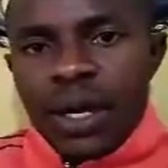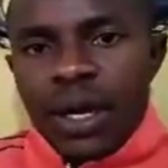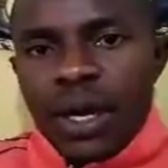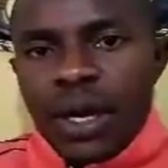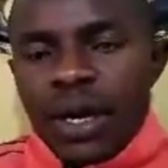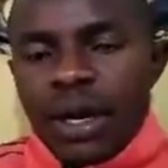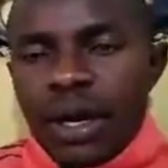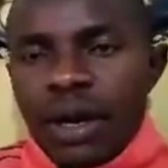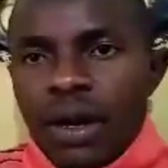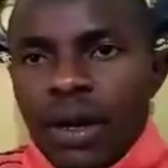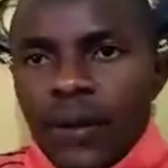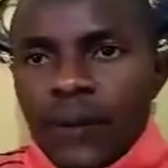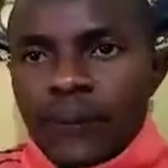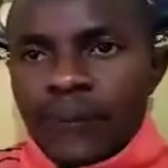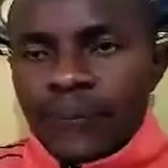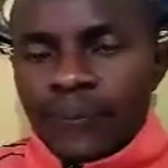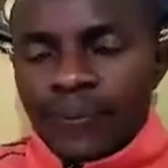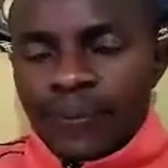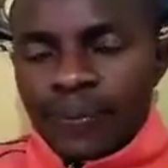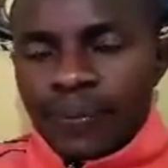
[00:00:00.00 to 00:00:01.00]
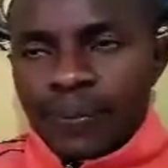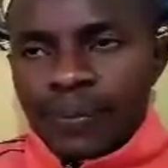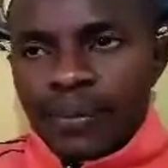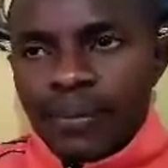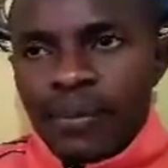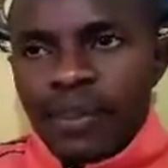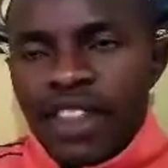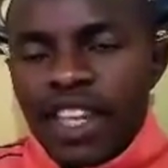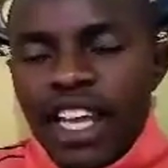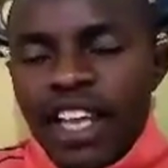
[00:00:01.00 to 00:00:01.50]
uh,
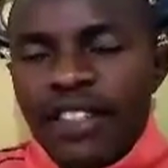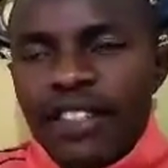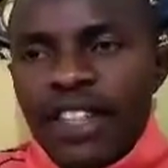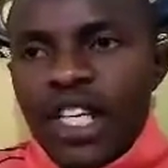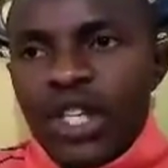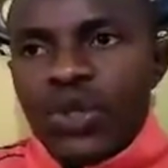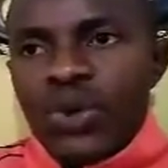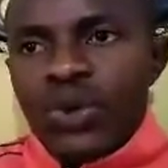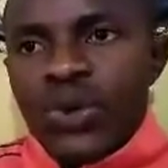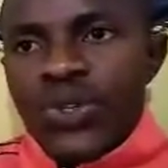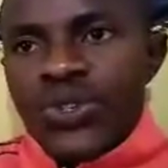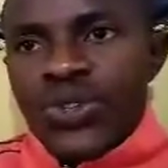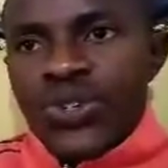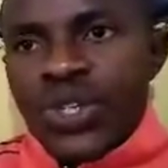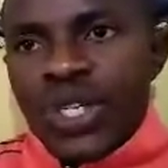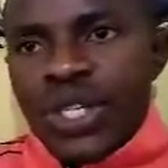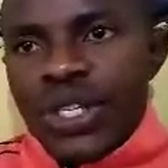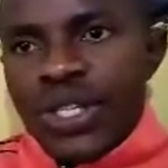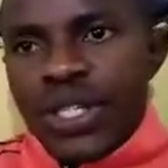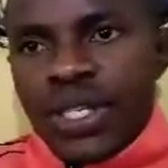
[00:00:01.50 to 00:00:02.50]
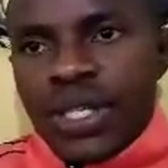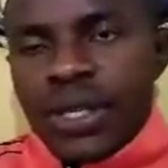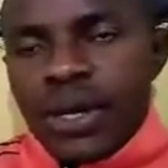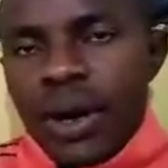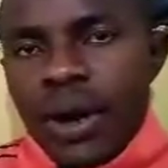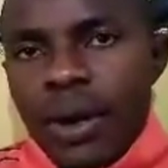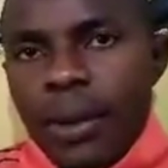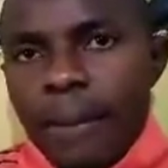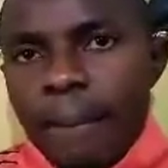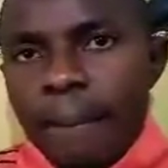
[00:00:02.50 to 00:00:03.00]
they do treat
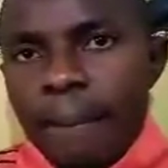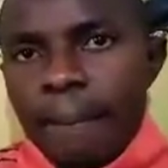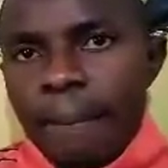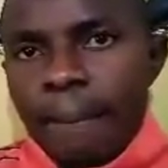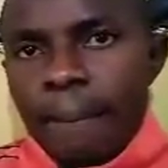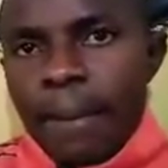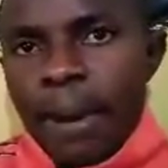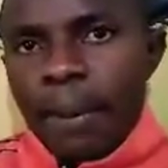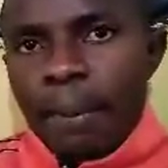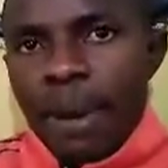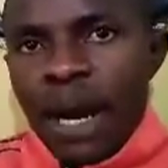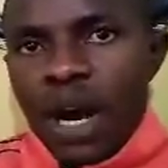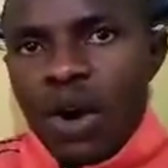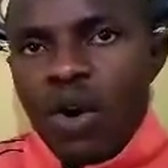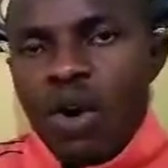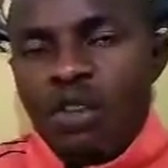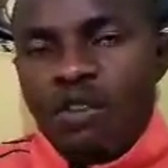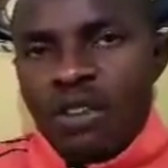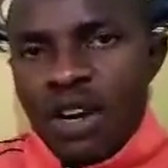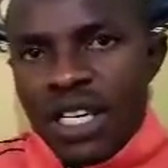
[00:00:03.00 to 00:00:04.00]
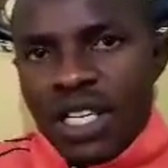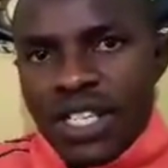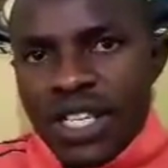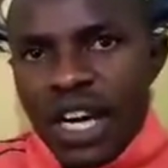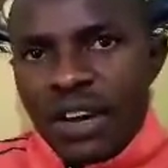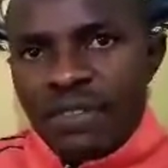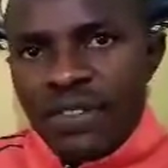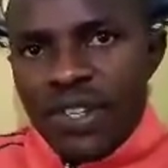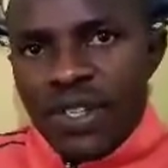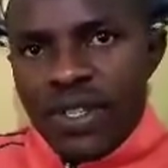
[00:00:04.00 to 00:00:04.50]
bank
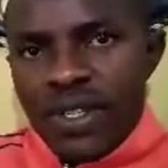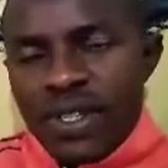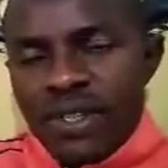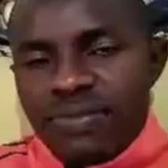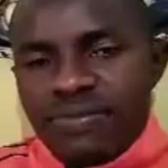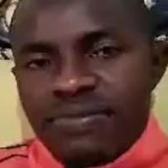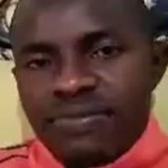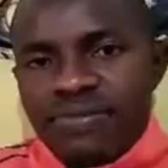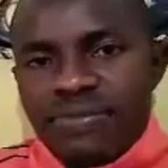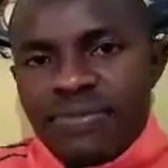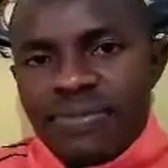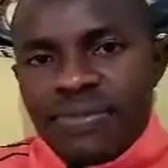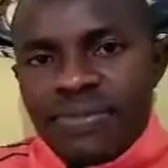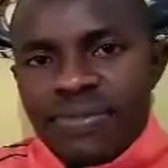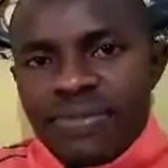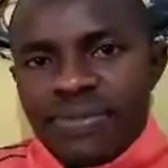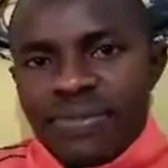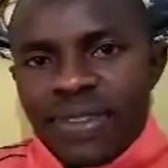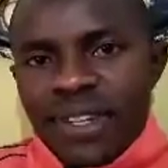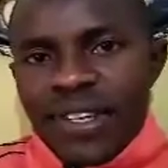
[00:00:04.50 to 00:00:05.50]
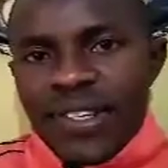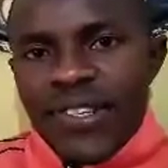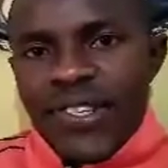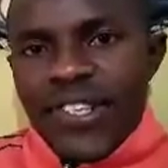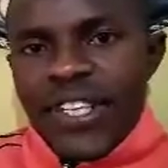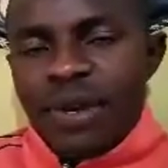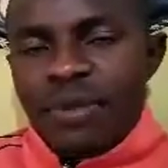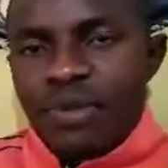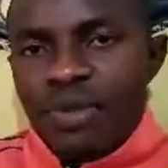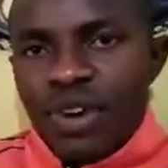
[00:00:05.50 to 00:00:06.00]
overdrafts
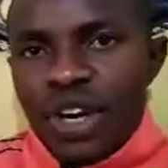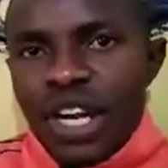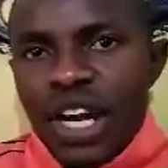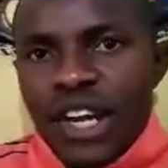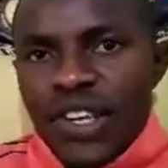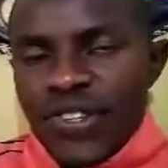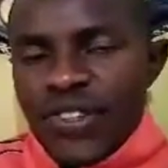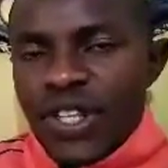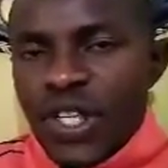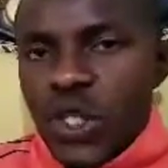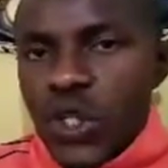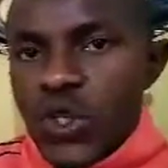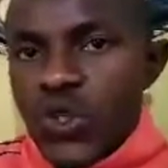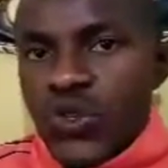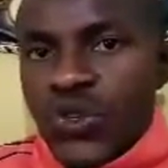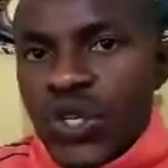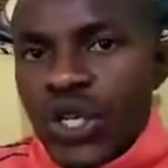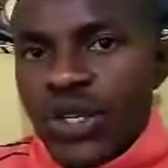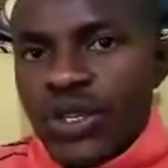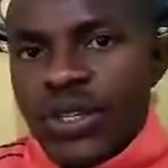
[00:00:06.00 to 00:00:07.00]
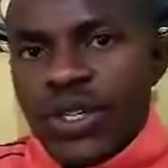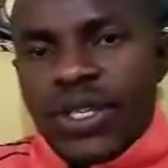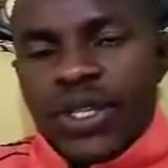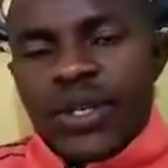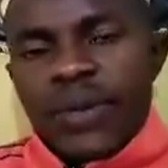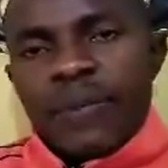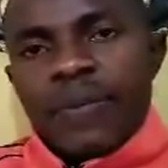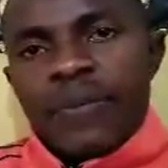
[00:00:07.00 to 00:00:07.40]
same way as they treat